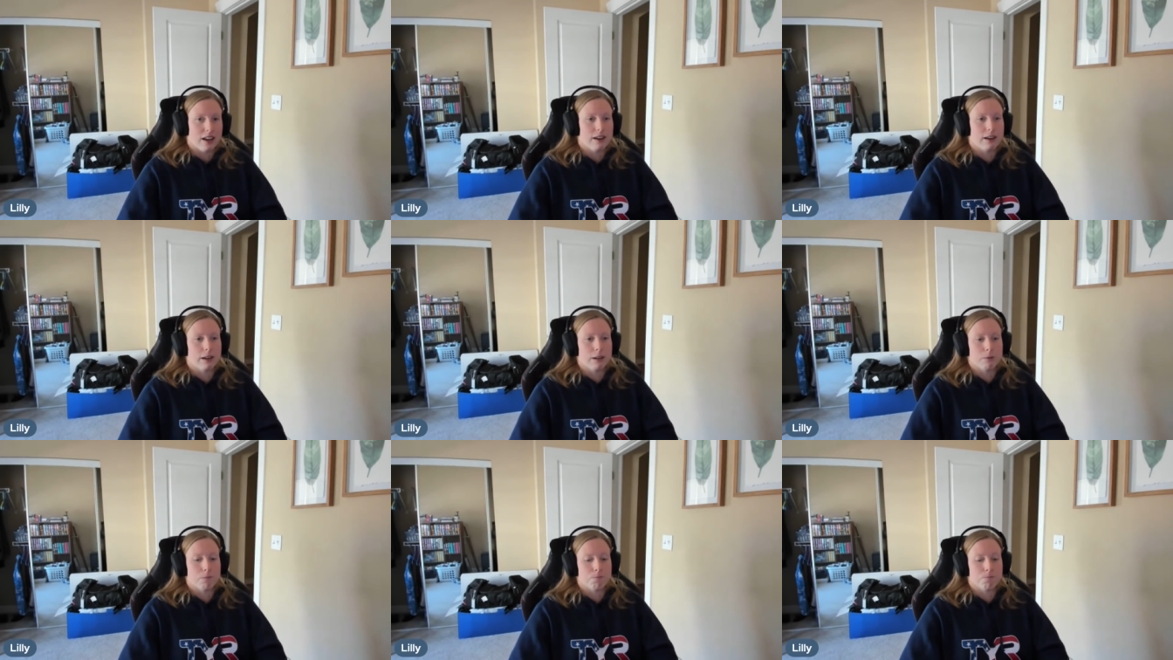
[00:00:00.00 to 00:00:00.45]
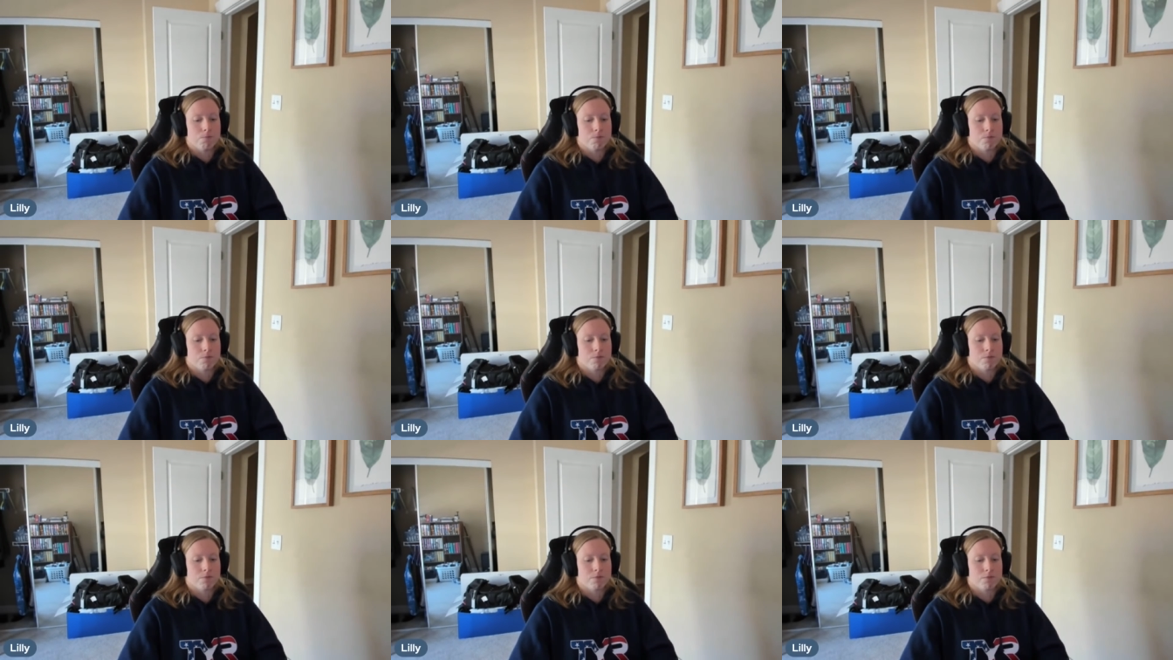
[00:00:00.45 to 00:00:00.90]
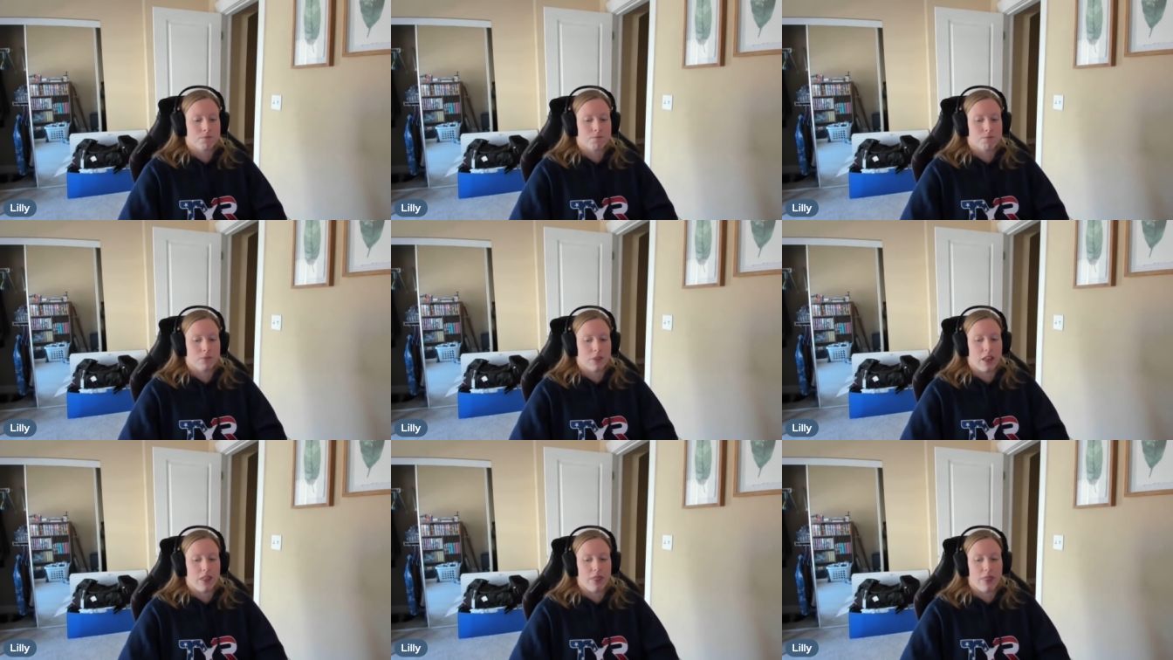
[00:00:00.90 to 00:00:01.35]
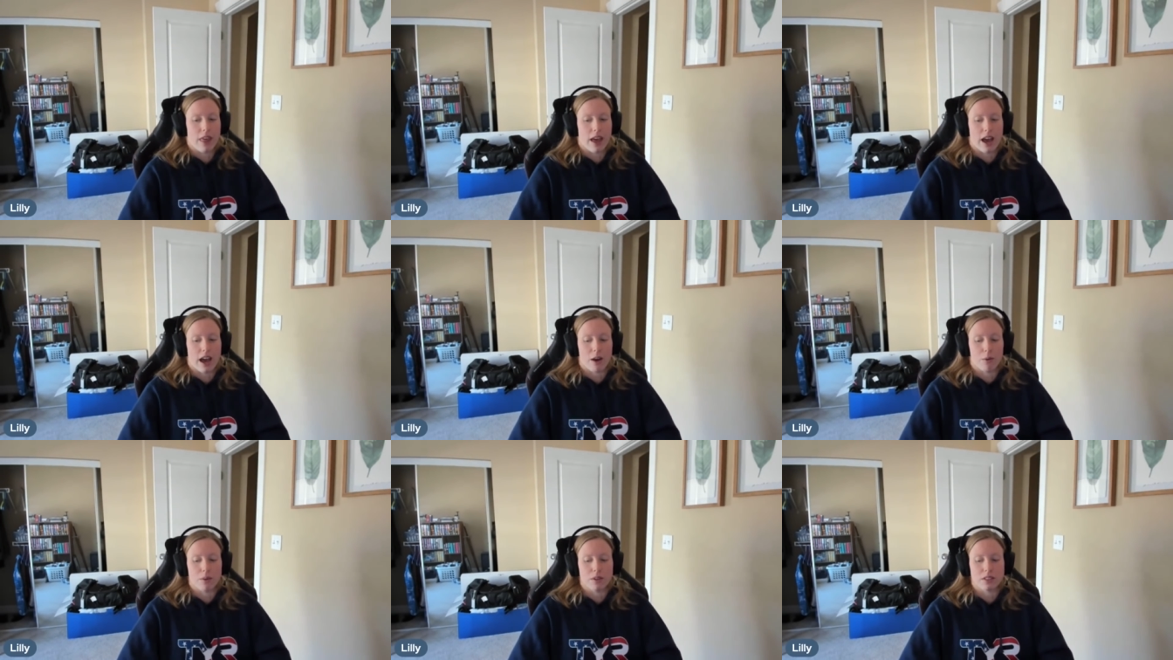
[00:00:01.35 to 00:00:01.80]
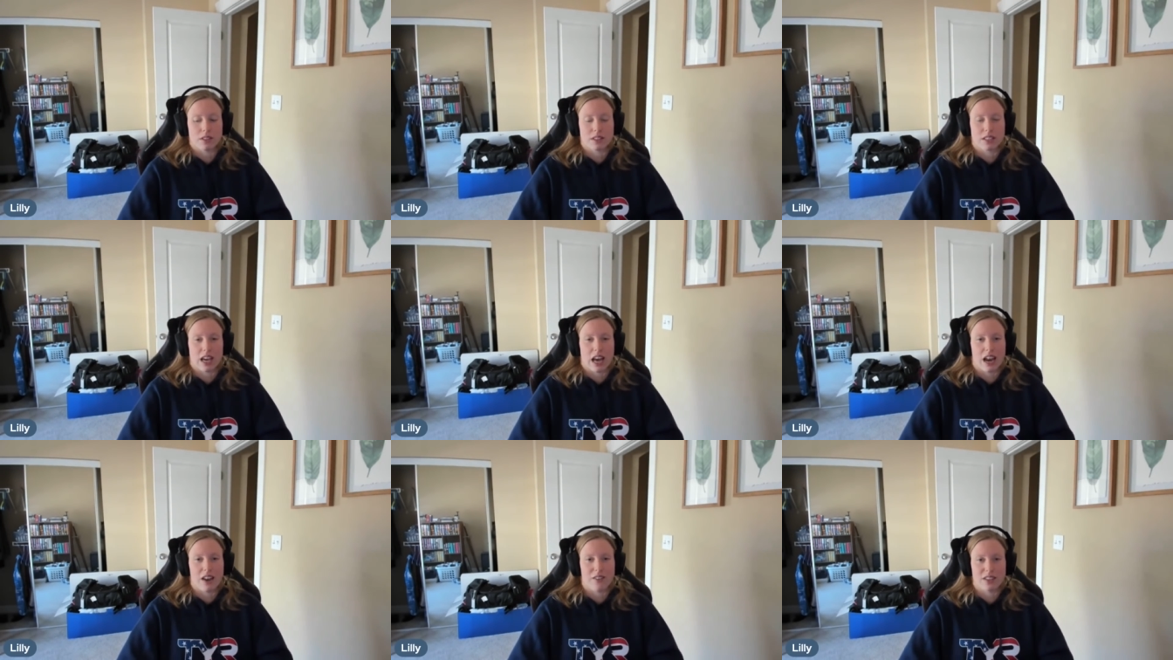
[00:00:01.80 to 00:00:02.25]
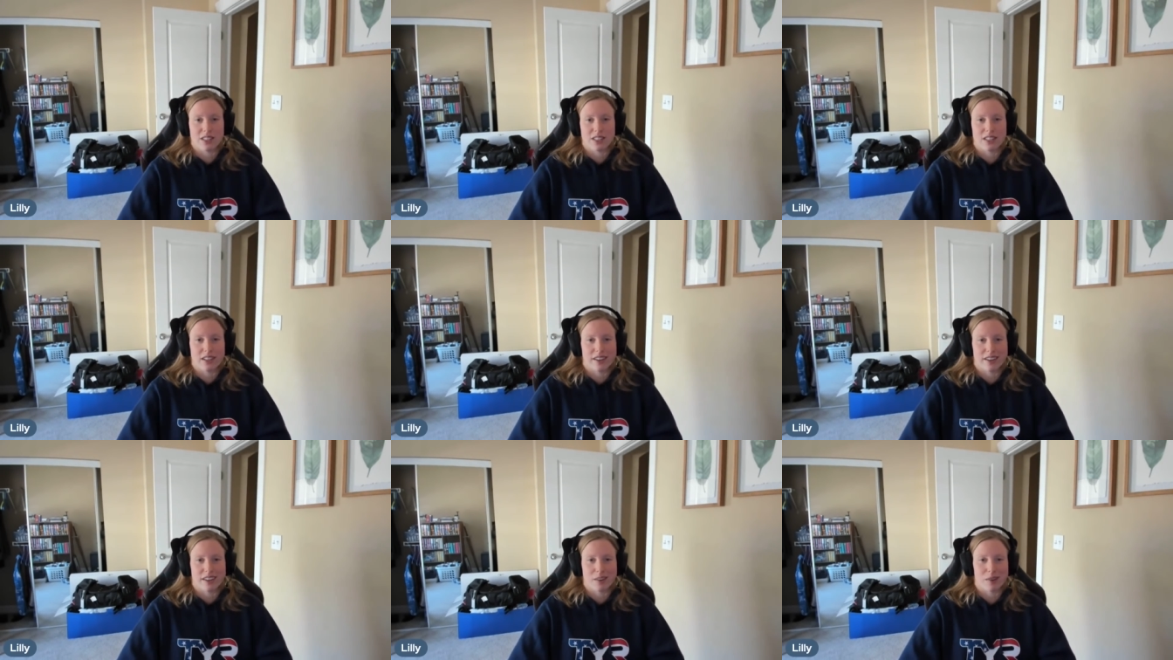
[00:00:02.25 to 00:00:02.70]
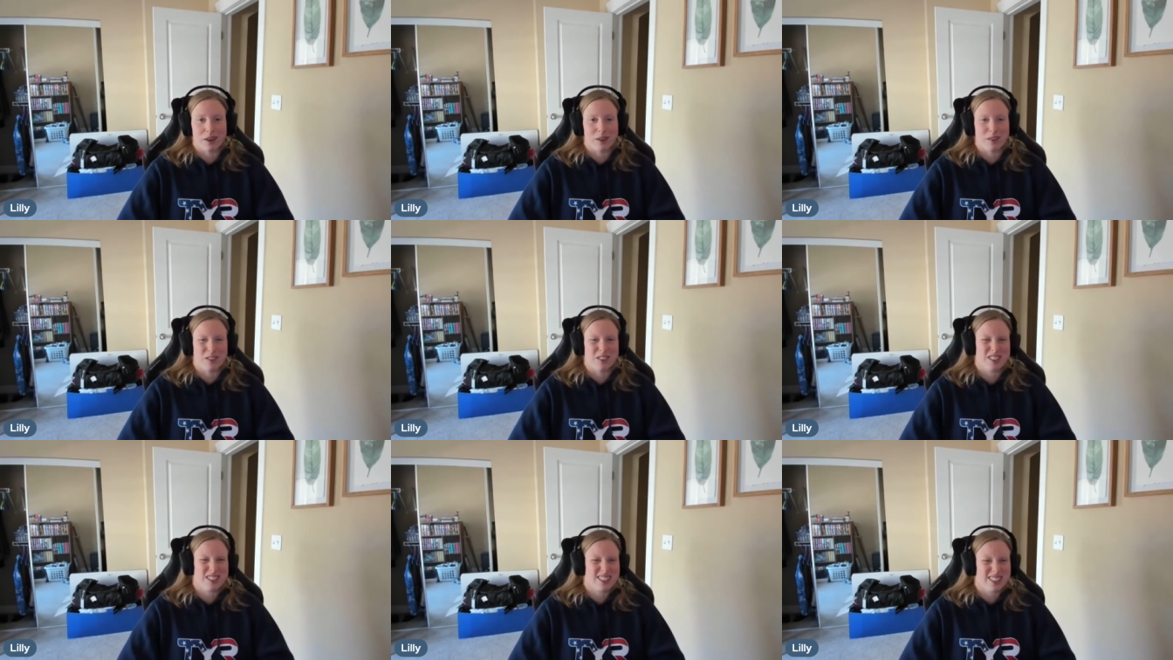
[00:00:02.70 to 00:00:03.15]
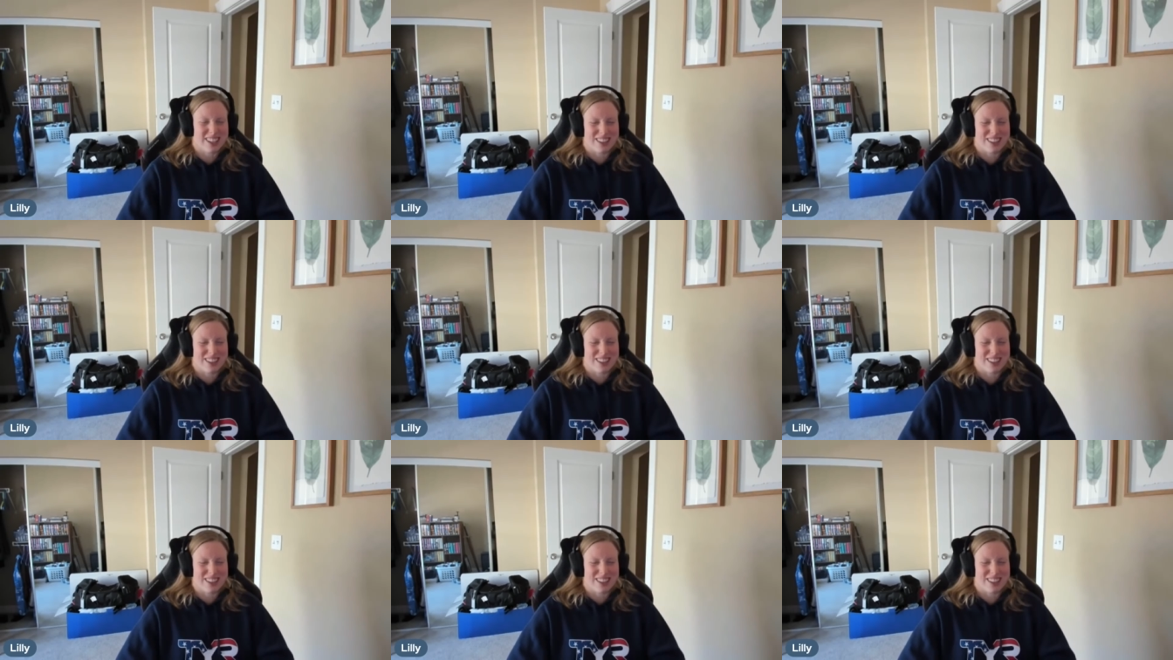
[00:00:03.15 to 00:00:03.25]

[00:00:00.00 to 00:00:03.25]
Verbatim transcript: Um, and that was kind of a scenario where I was just,